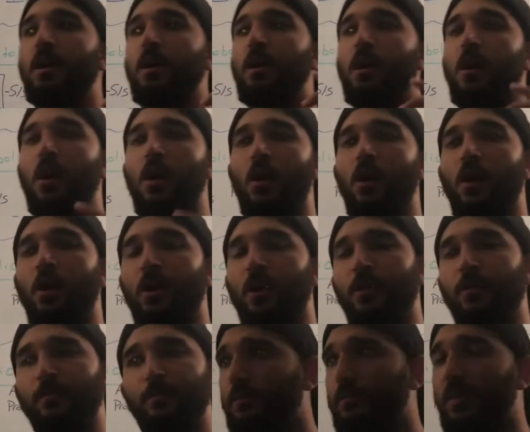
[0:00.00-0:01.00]
are
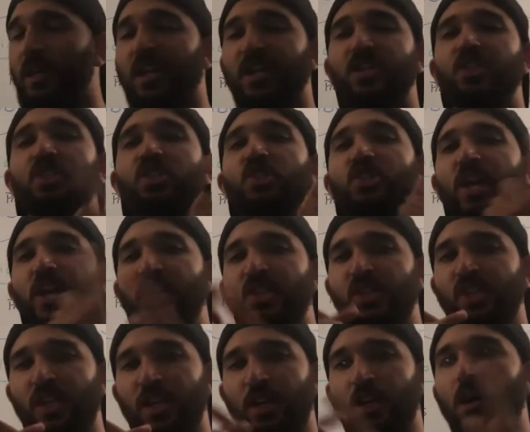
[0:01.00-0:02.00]

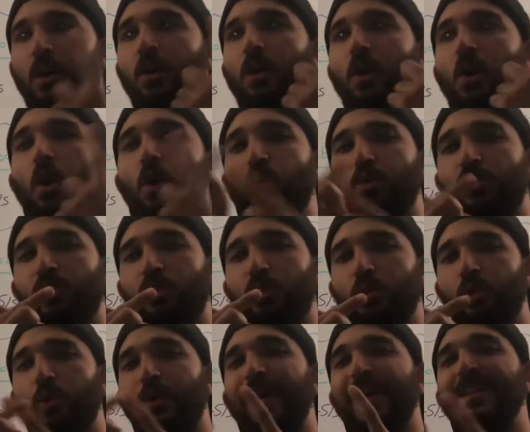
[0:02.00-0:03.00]
exchanging
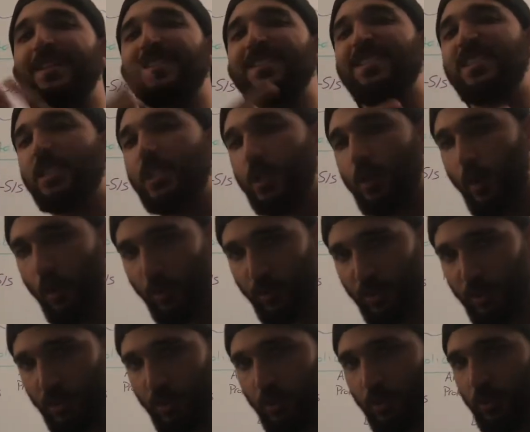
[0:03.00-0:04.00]
O2 and CO2